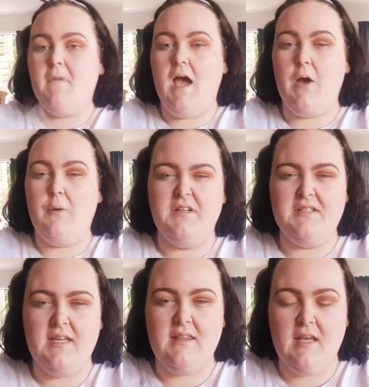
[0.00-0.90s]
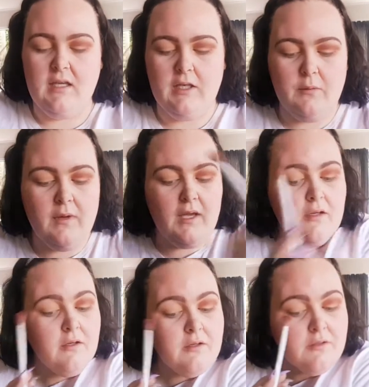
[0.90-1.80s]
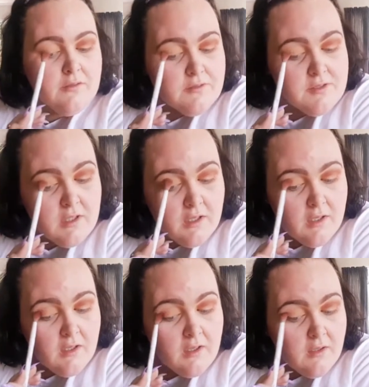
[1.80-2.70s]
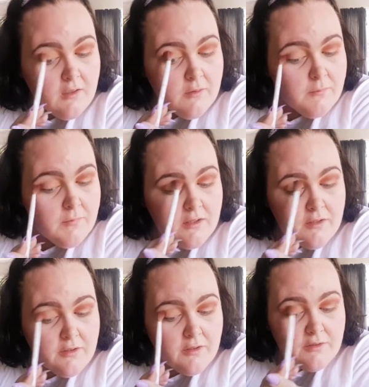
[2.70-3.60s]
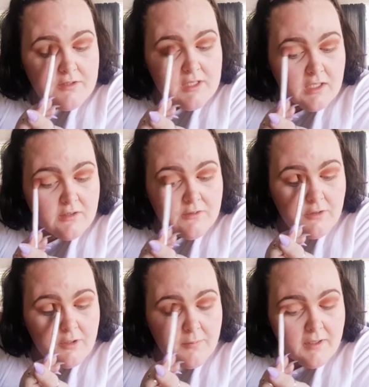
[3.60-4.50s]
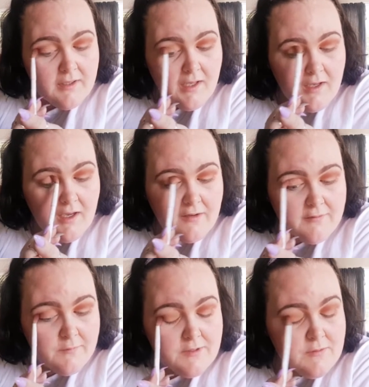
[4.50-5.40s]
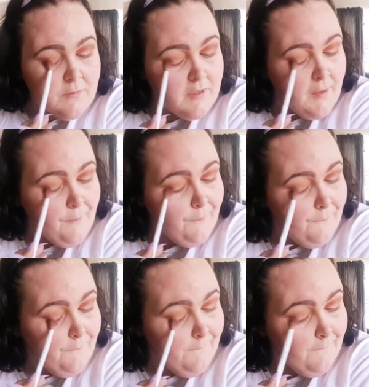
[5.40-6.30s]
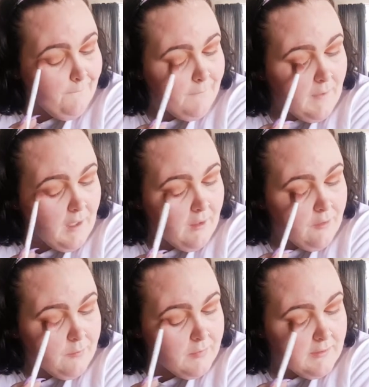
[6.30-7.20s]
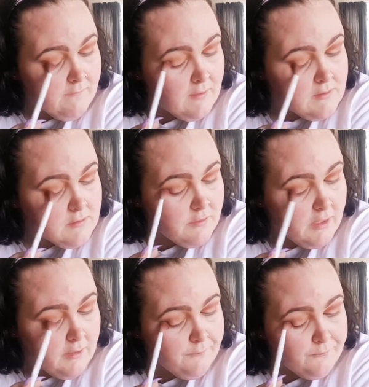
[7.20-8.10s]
I want to say that anyway, because me and the girls had a talk about that afterwards and we were like, I don't believe that story,